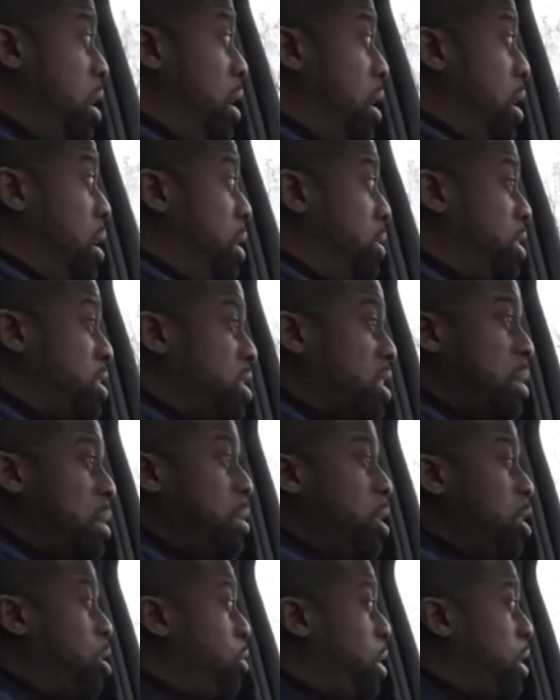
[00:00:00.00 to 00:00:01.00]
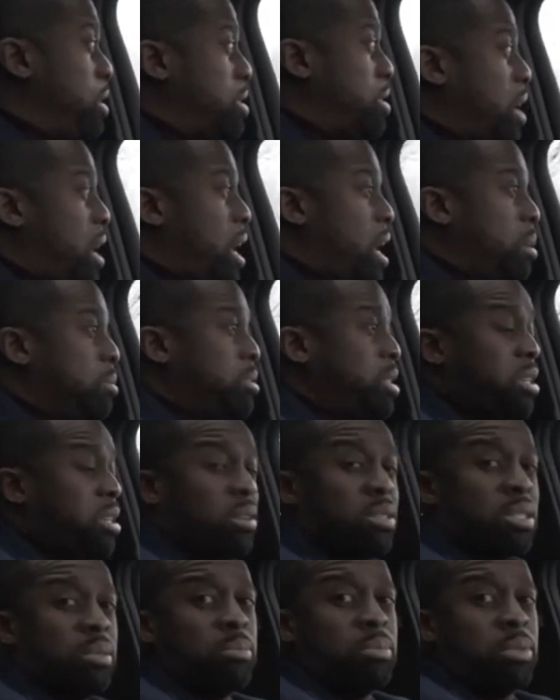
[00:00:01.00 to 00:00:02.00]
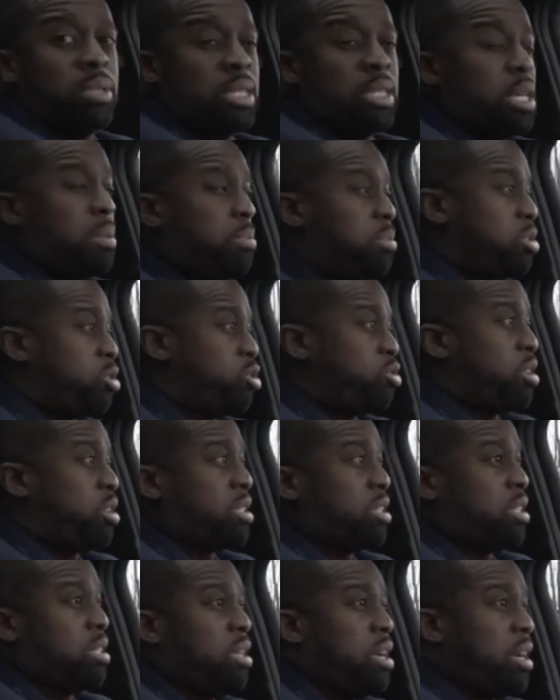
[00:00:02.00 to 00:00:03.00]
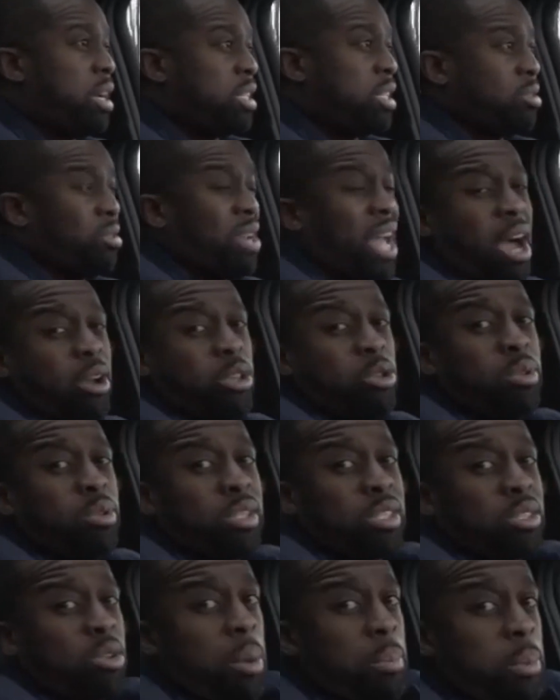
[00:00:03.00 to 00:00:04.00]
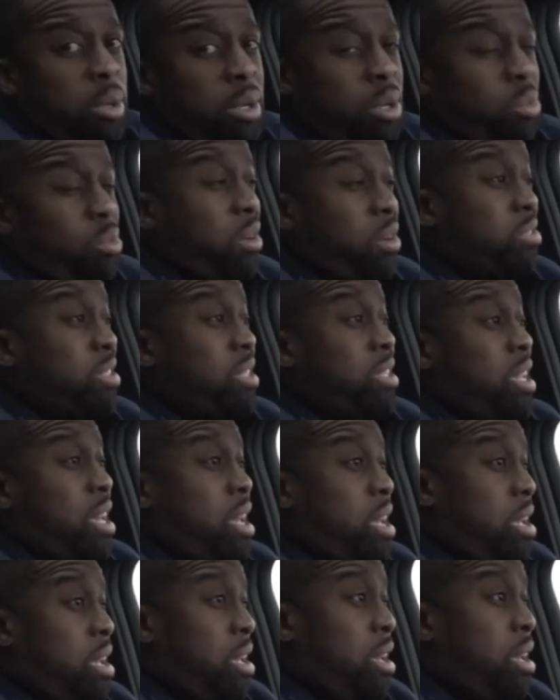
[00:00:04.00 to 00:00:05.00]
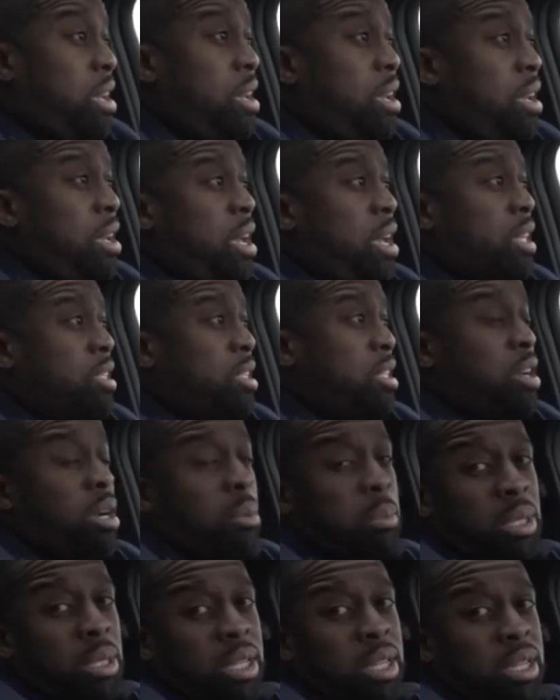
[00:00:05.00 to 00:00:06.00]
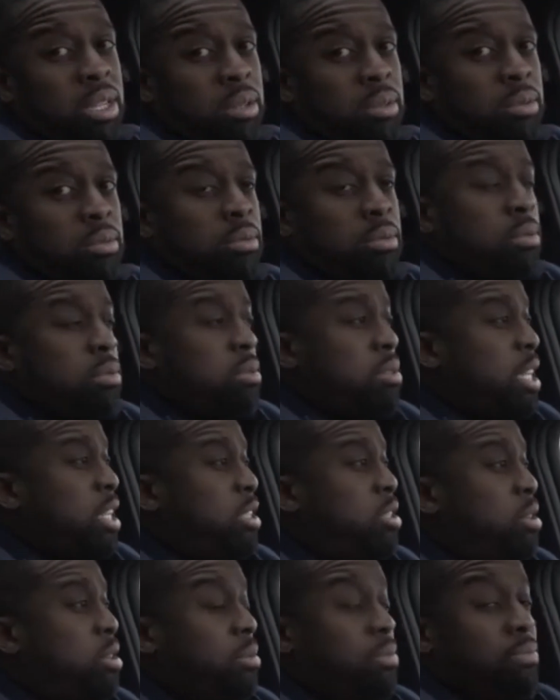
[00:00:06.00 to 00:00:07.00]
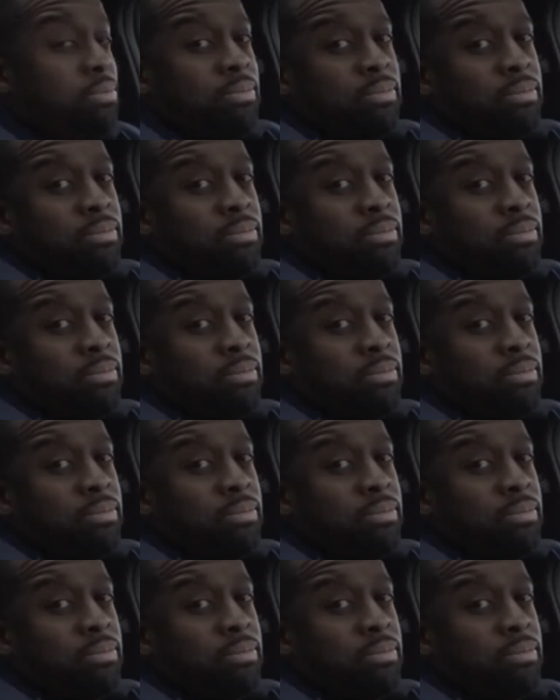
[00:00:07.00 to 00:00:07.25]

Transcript: Uh, it's going to be a great time sharing some tips, tricks, and nuggets on how you can start building wealth today as a young millennial. Stay tuned.